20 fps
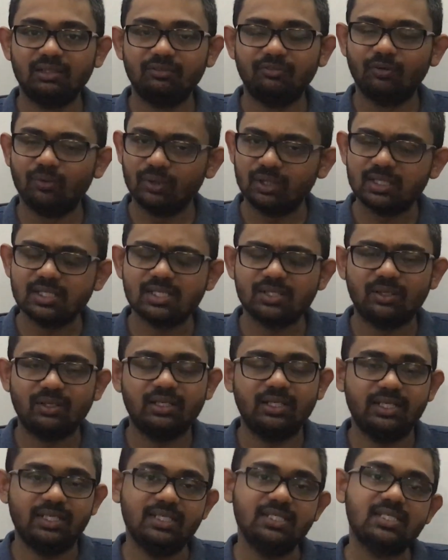focus
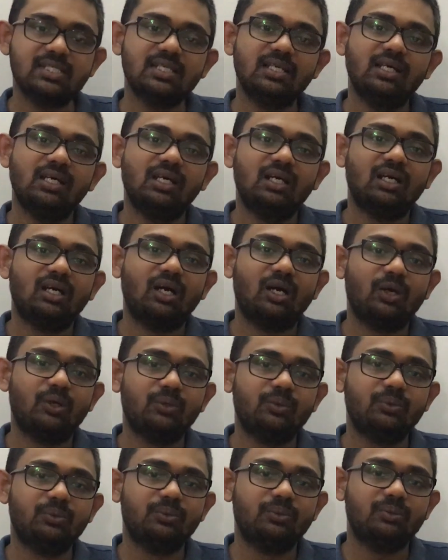on is
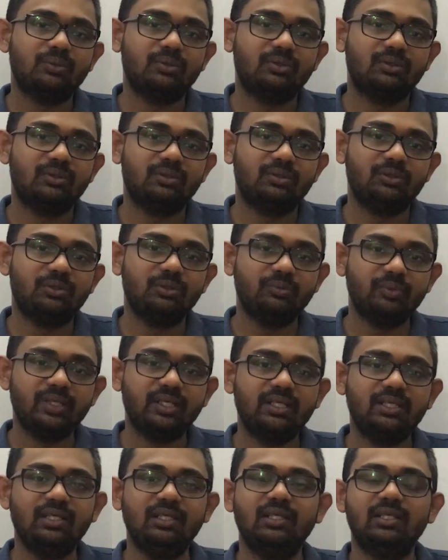how do
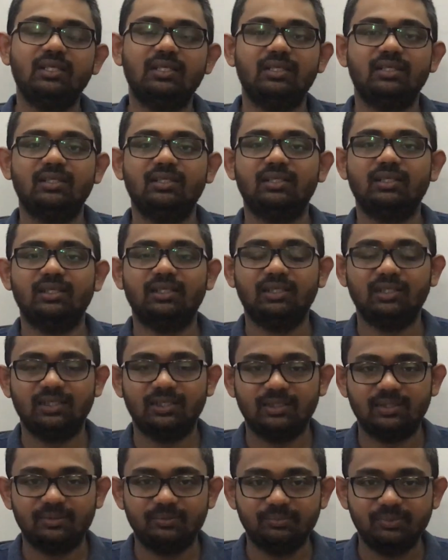we
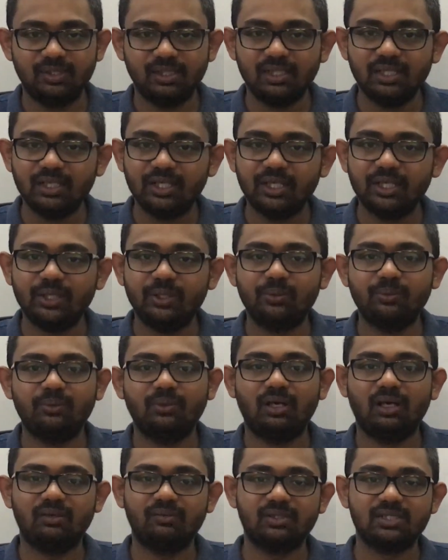continue
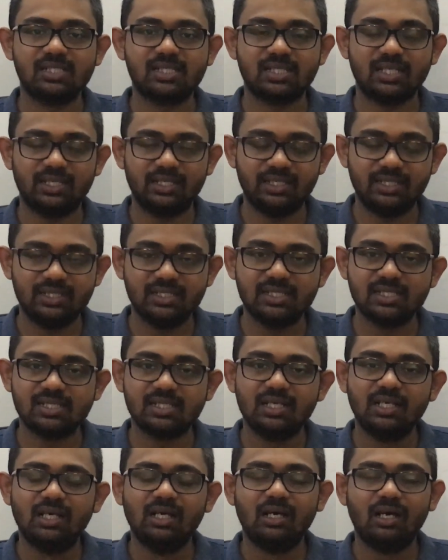our studies,
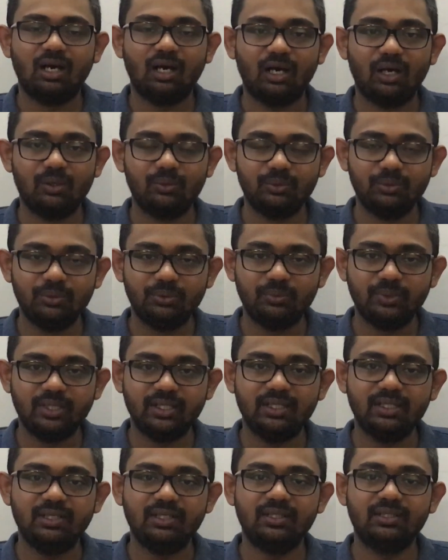how do
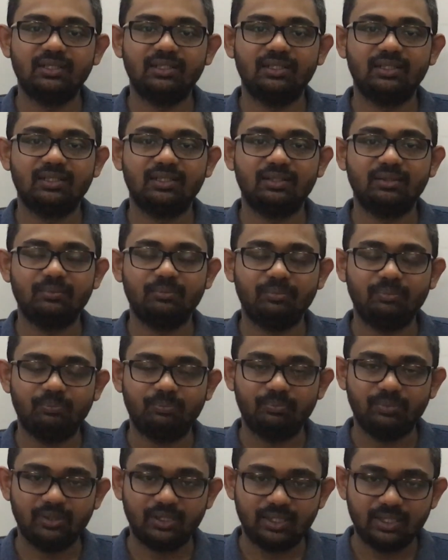we
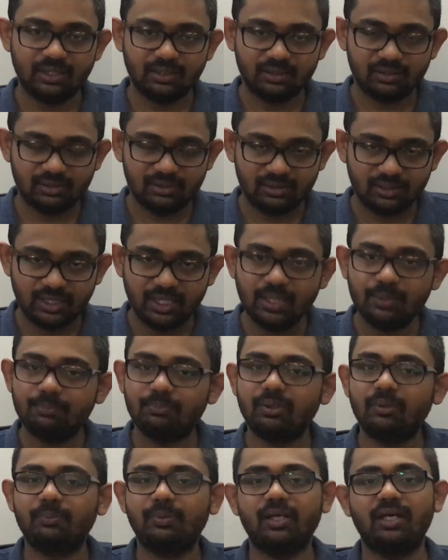keep
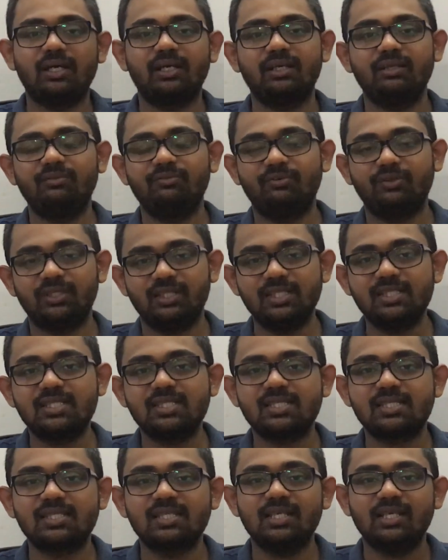preparing for
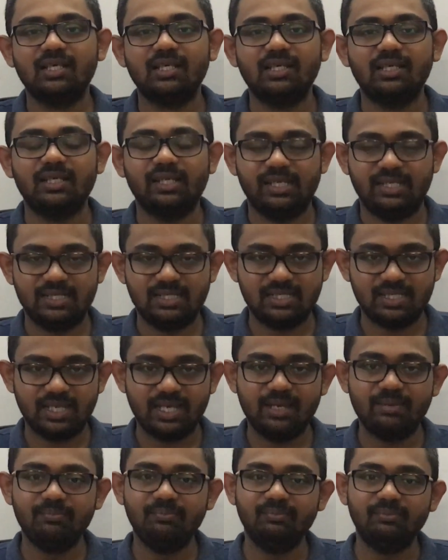this
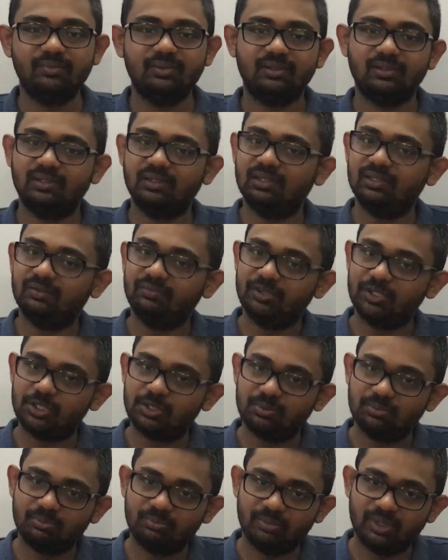exam,
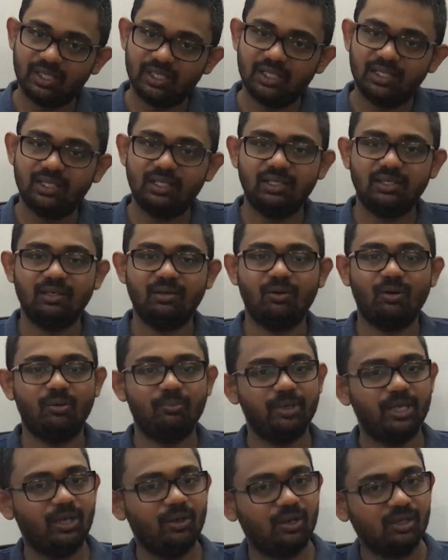which may or
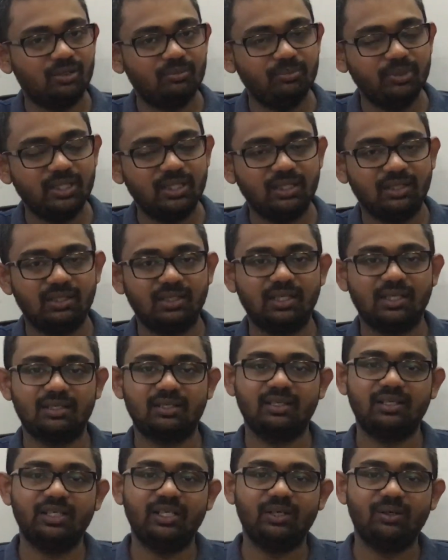may not be
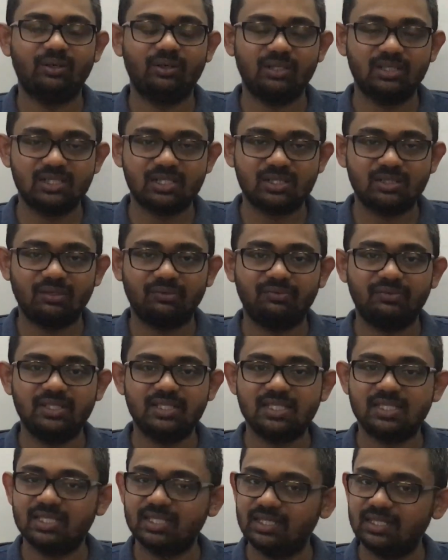conducted in August of
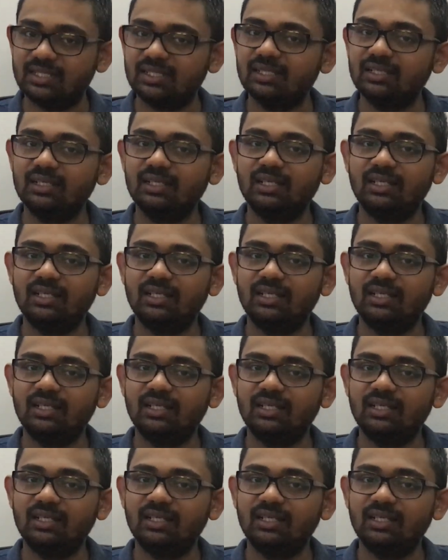this year,